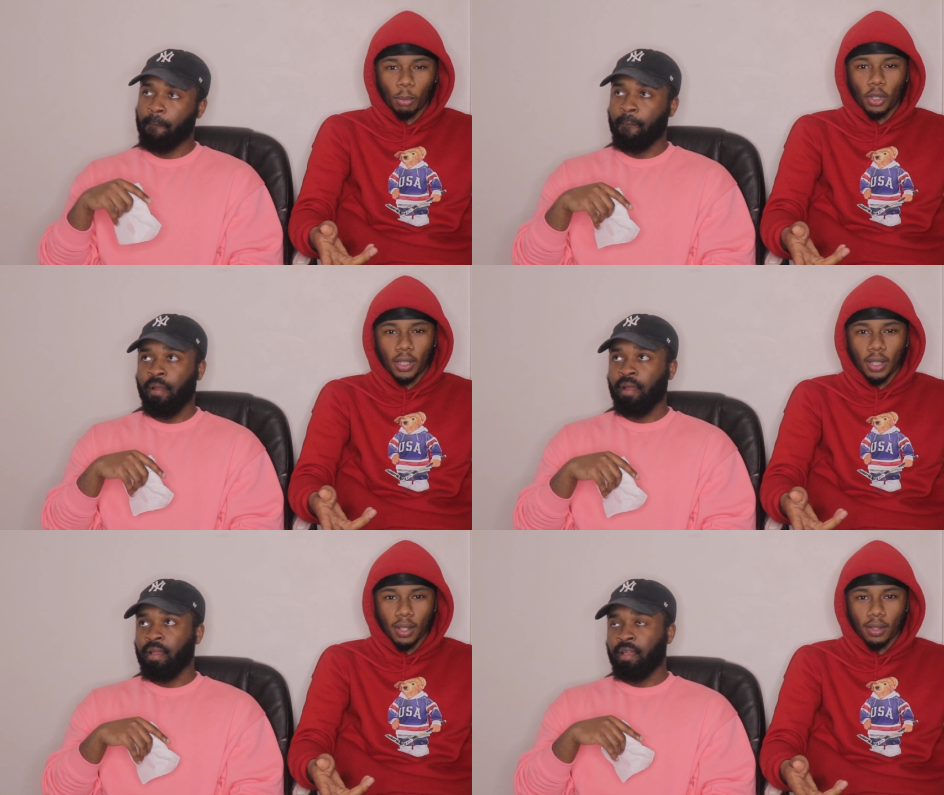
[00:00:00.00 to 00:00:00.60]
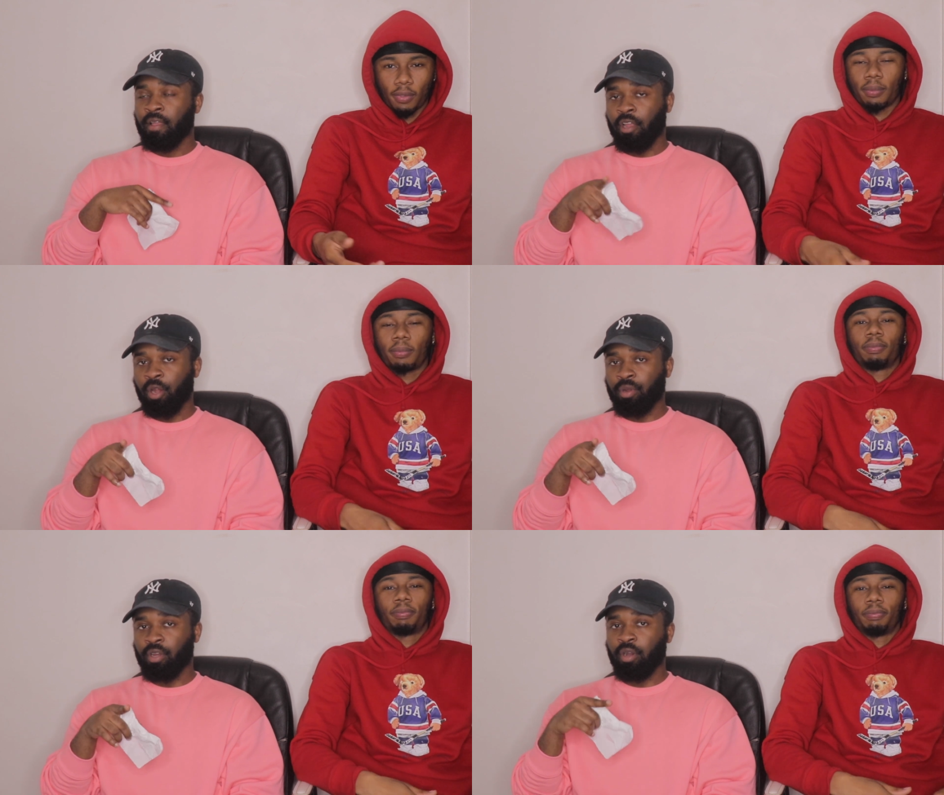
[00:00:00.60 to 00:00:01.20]
Speaker 1: your boy Kev.
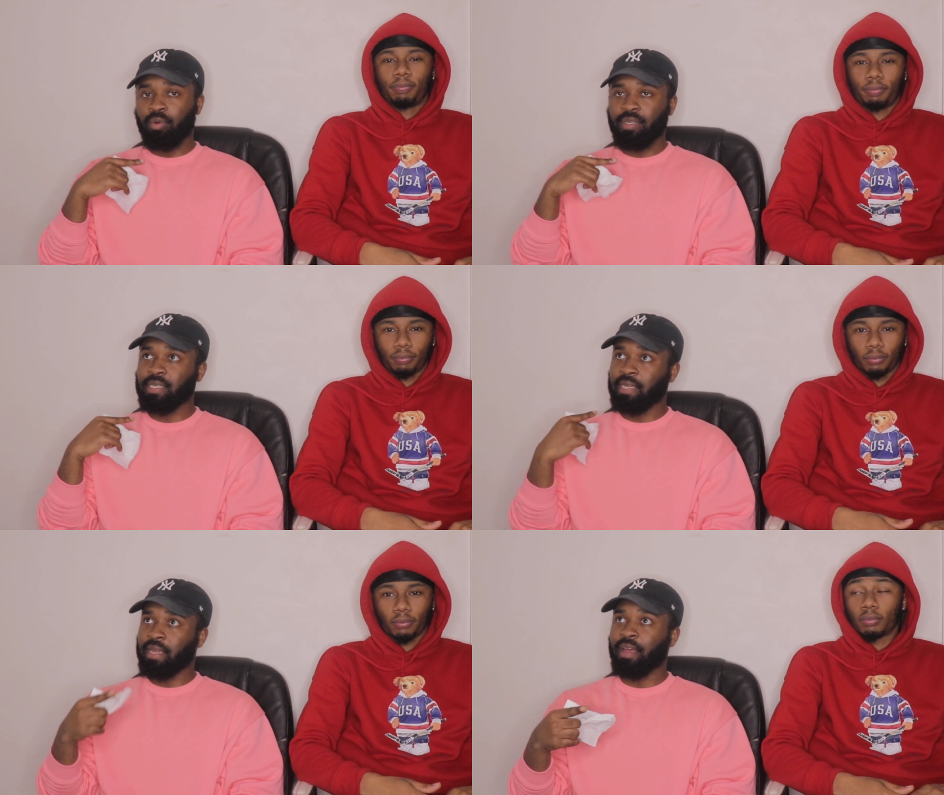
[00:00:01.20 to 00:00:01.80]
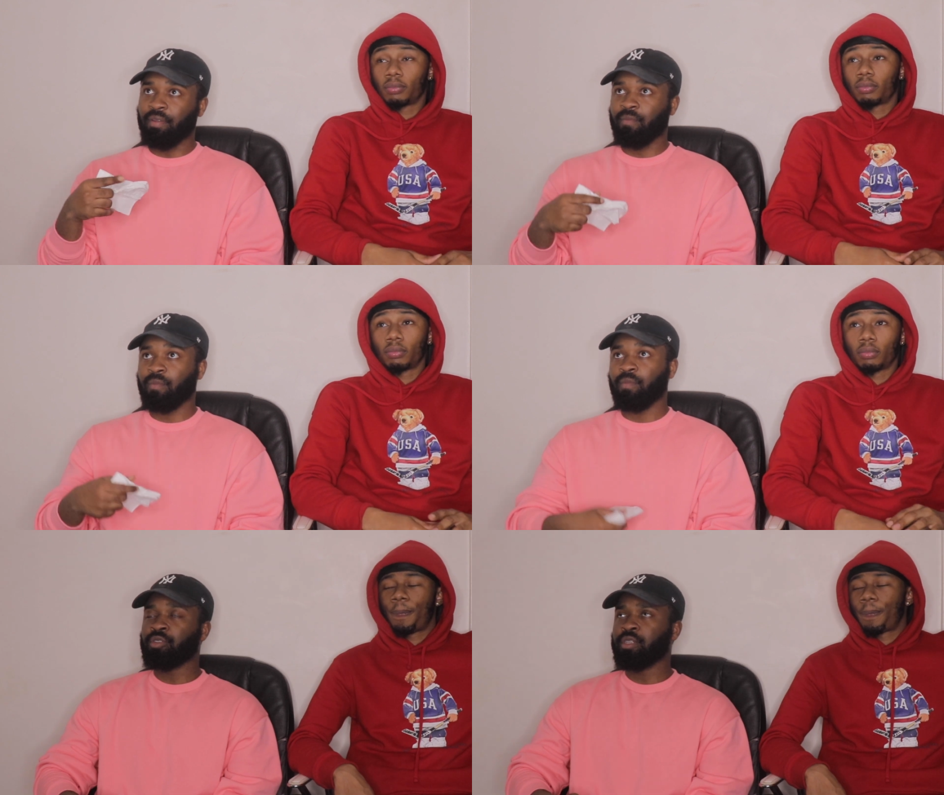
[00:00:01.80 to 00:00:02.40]
Here we are once again.
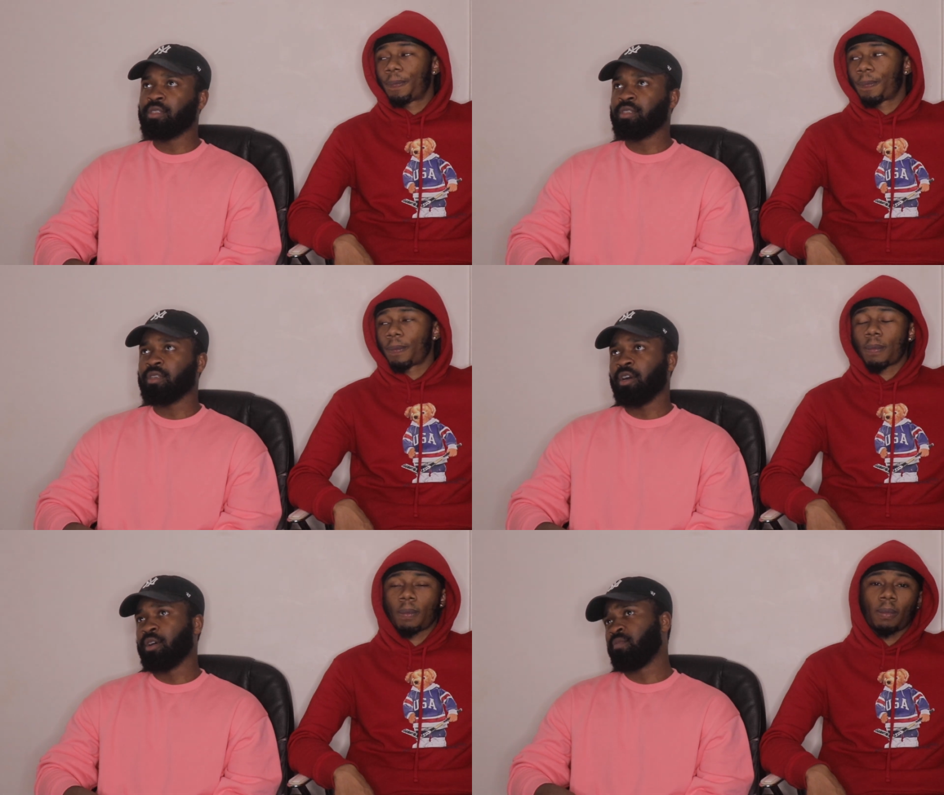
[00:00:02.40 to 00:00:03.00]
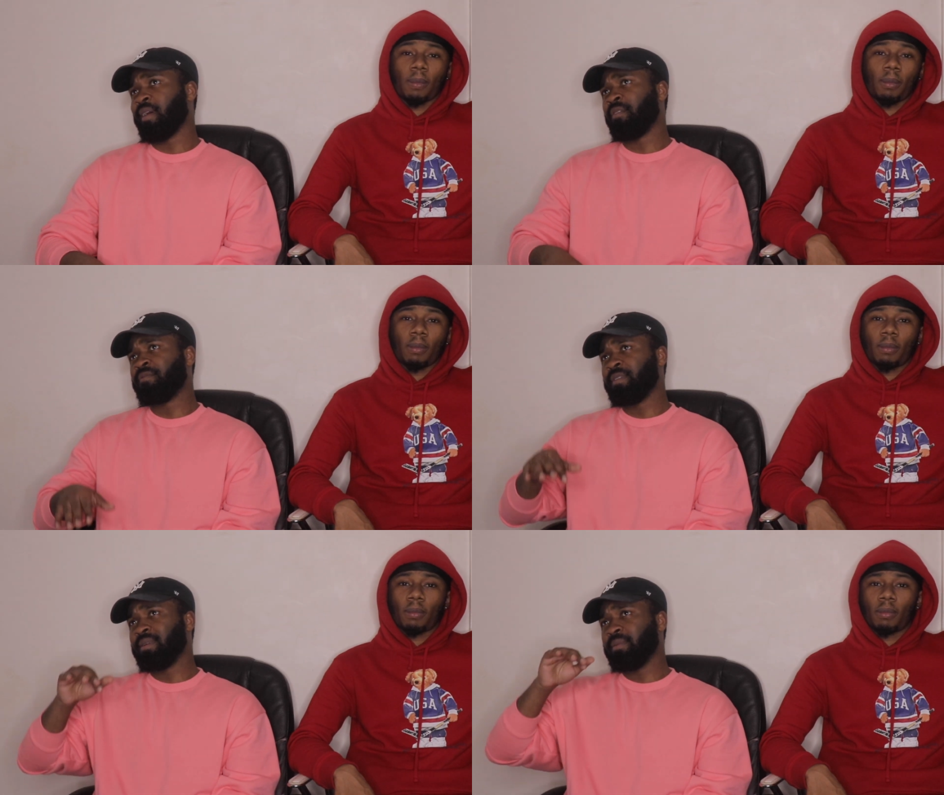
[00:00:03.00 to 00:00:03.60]
So this is uh,
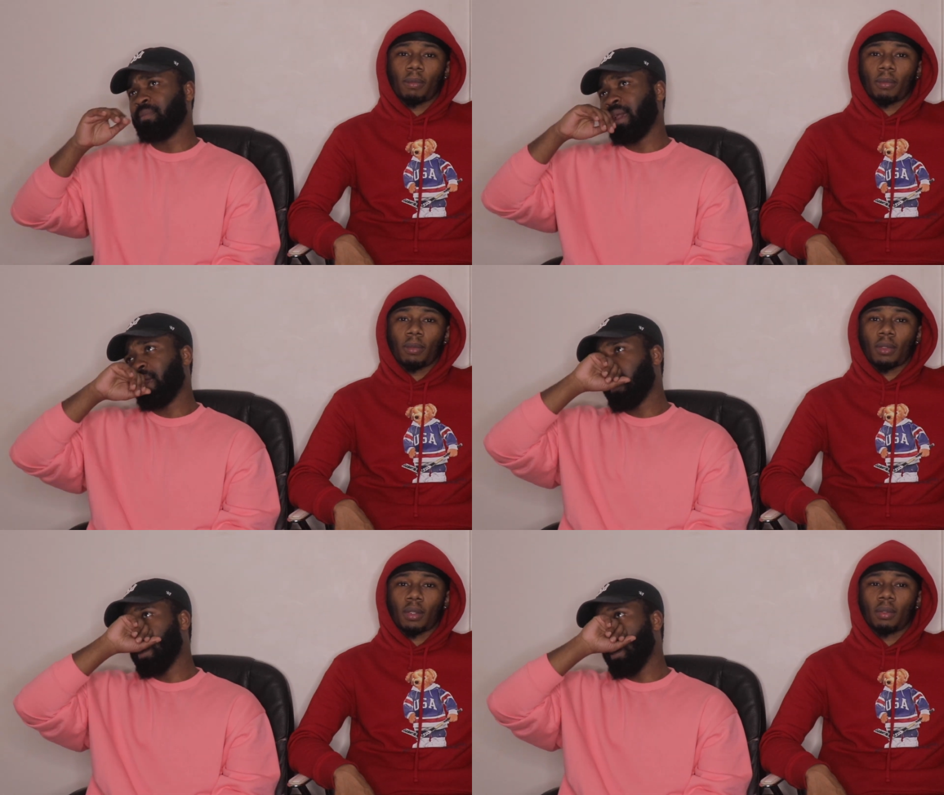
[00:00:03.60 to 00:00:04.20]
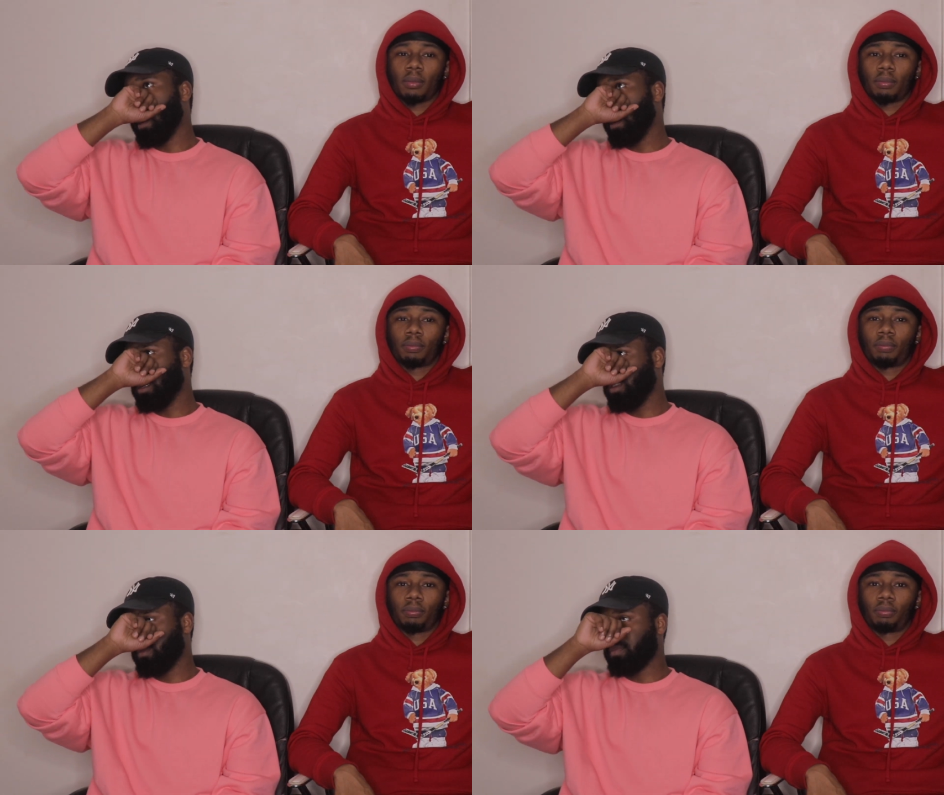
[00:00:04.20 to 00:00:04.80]
Ralphie May,
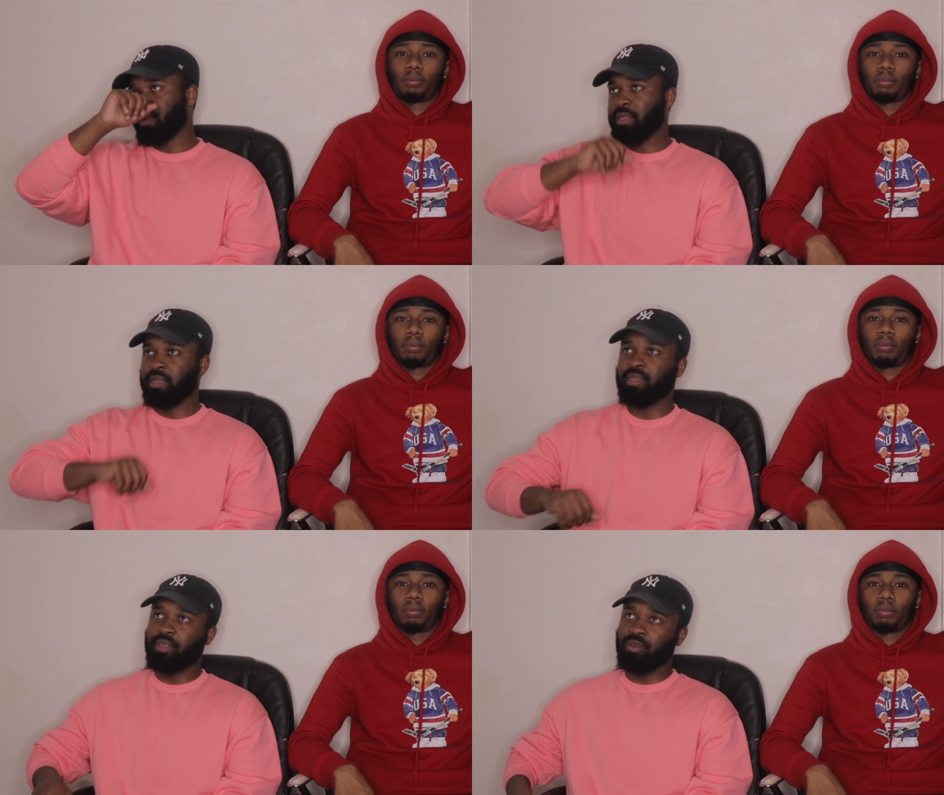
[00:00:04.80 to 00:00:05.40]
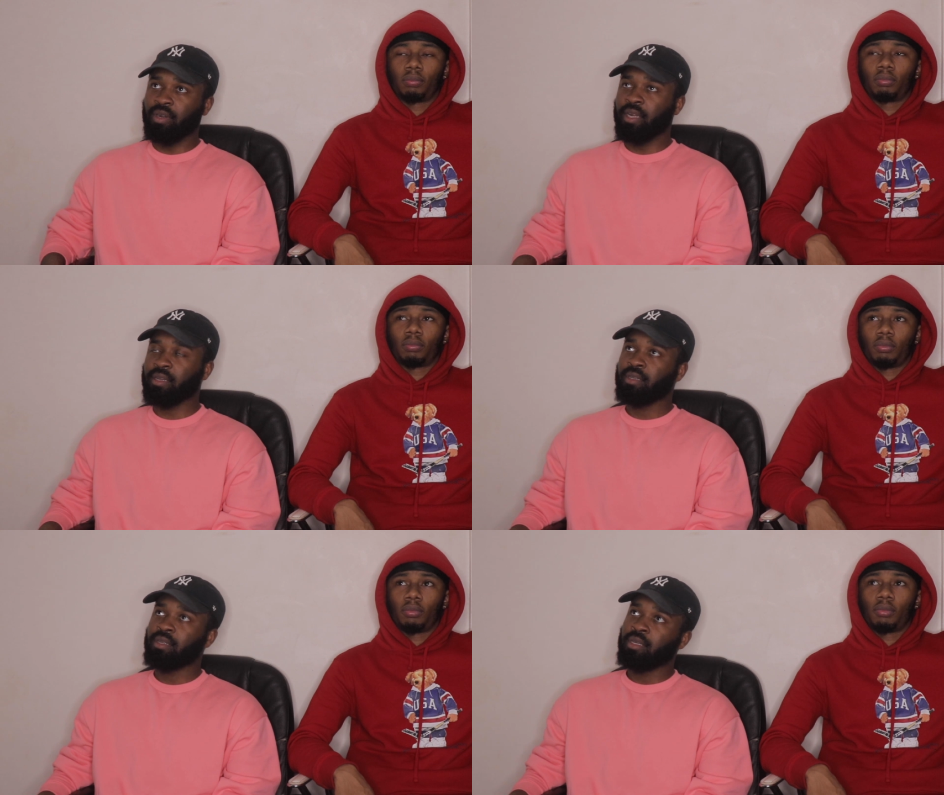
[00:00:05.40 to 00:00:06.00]
uh, politically
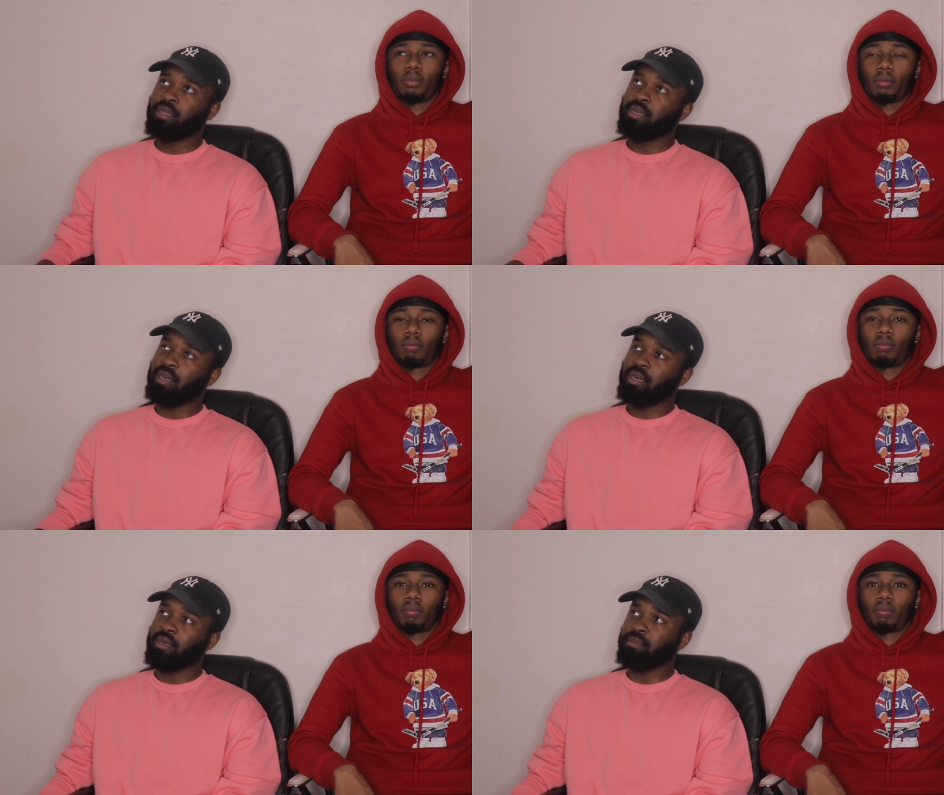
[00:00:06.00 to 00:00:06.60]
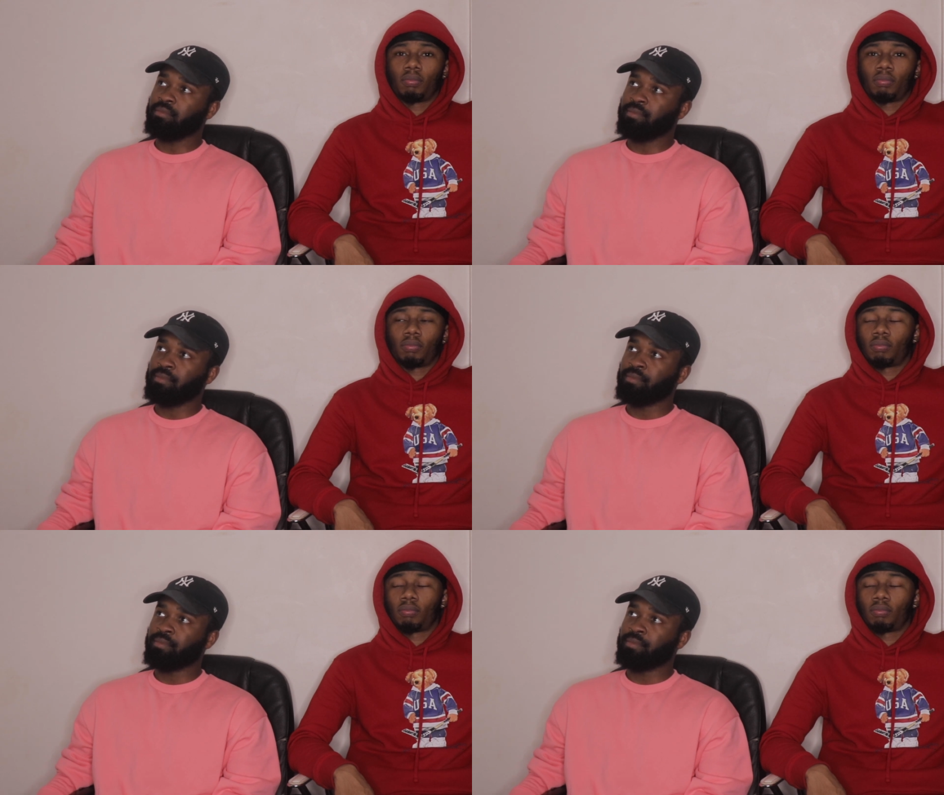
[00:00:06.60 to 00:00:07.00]
correct. Um,